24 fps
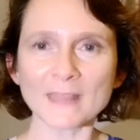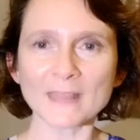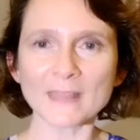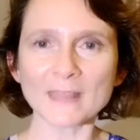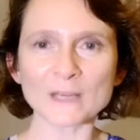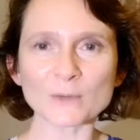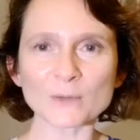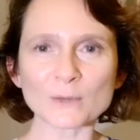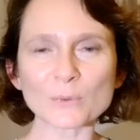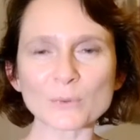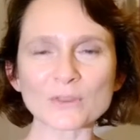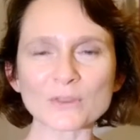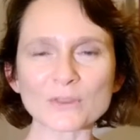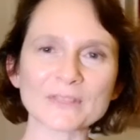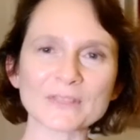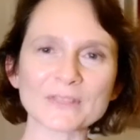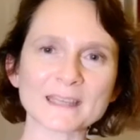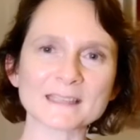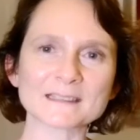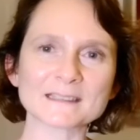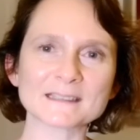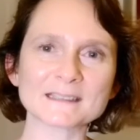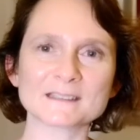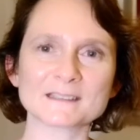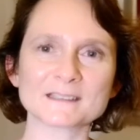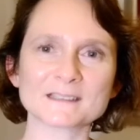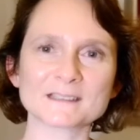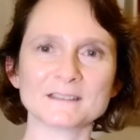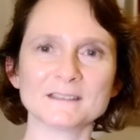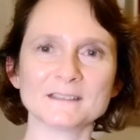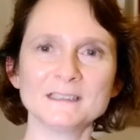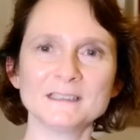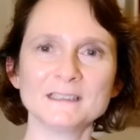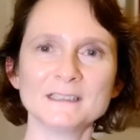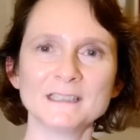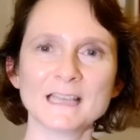and all the things that
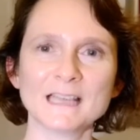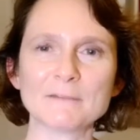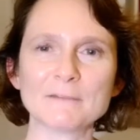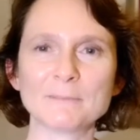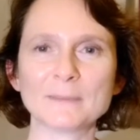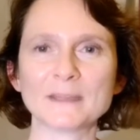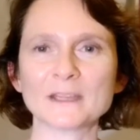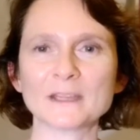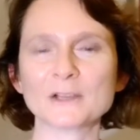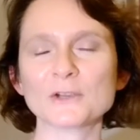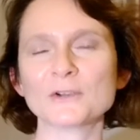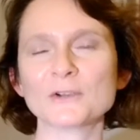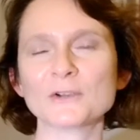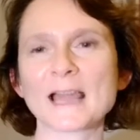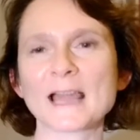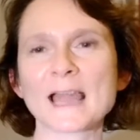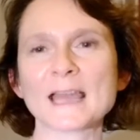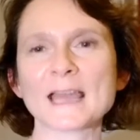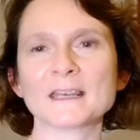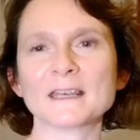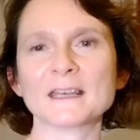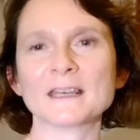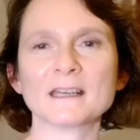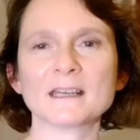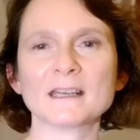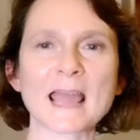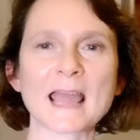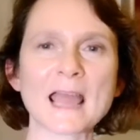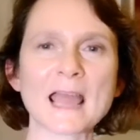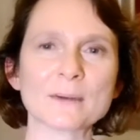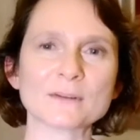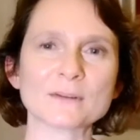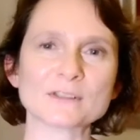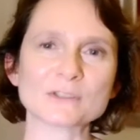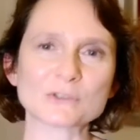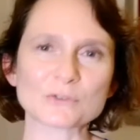have been created and
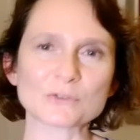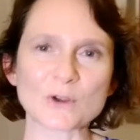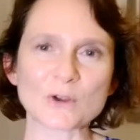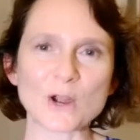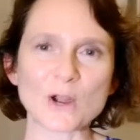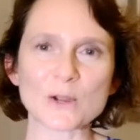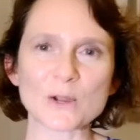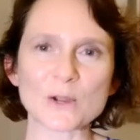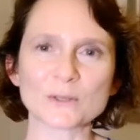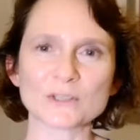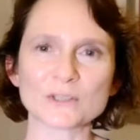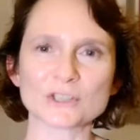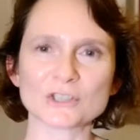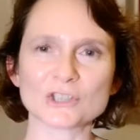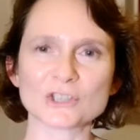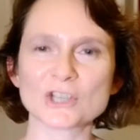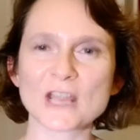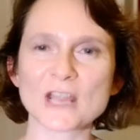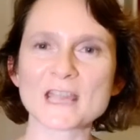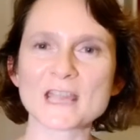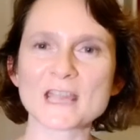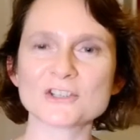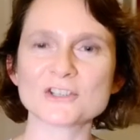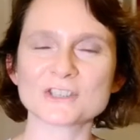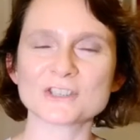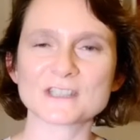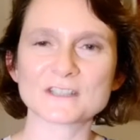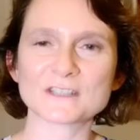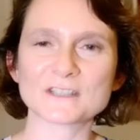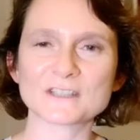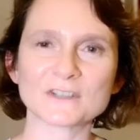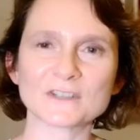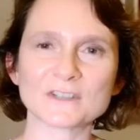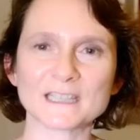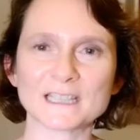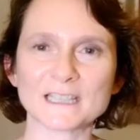how it's grown and changes
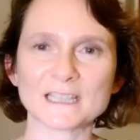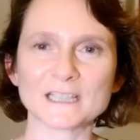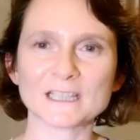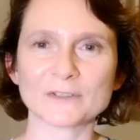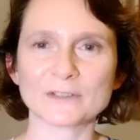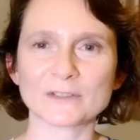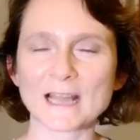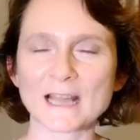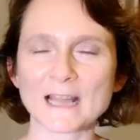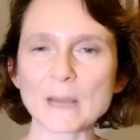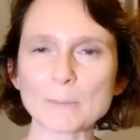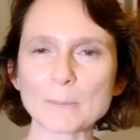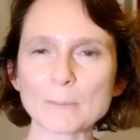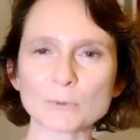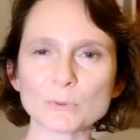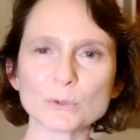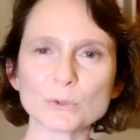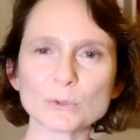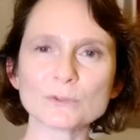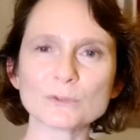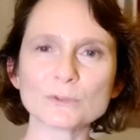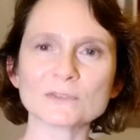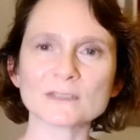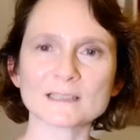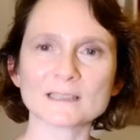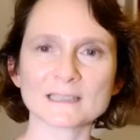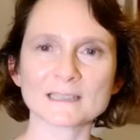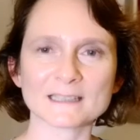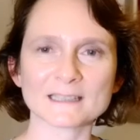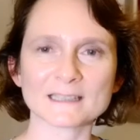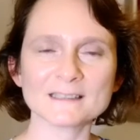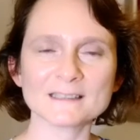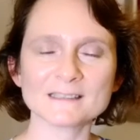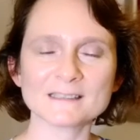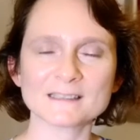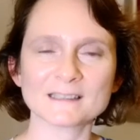every year and how beautiful it
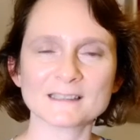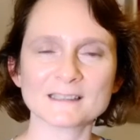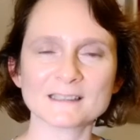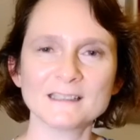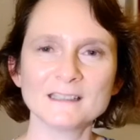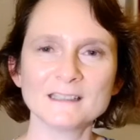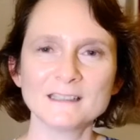is,